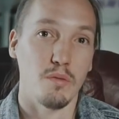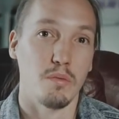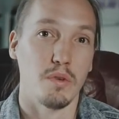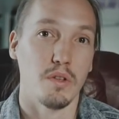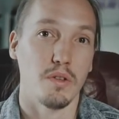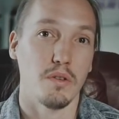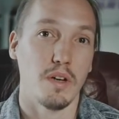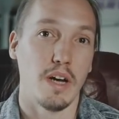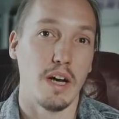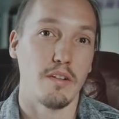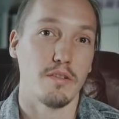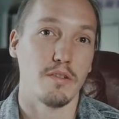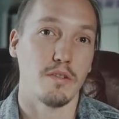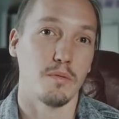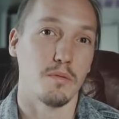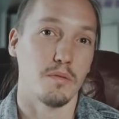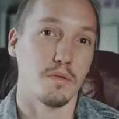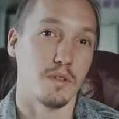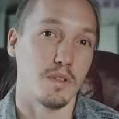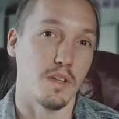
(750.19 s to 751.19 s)
But you have
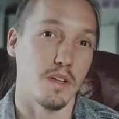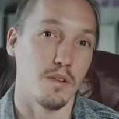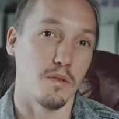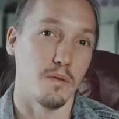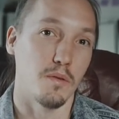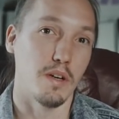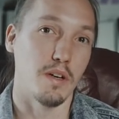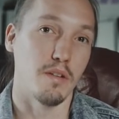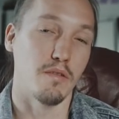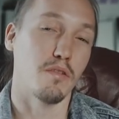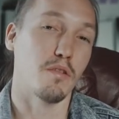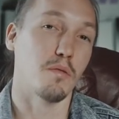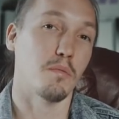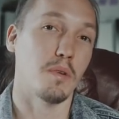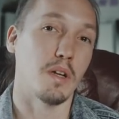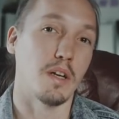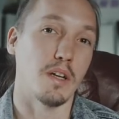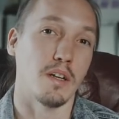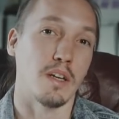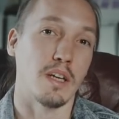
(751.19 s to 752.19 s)
to stay away
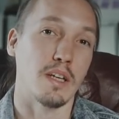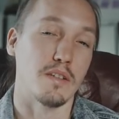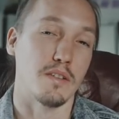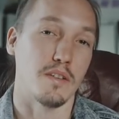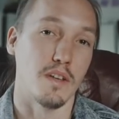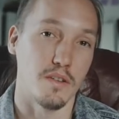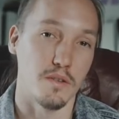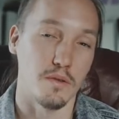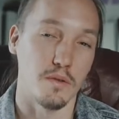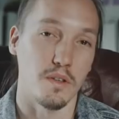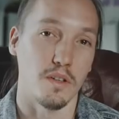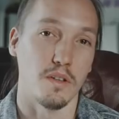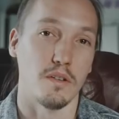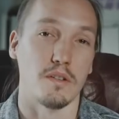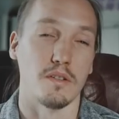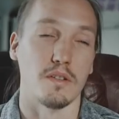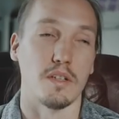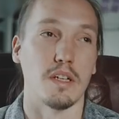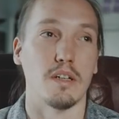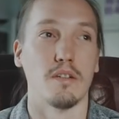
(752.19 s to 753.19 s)
from like censoring
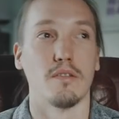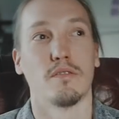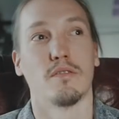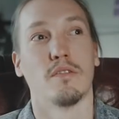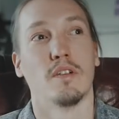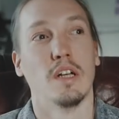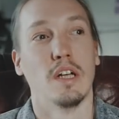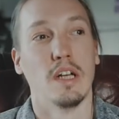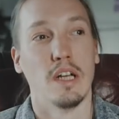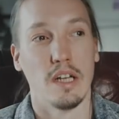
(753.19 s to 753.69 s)
yourself,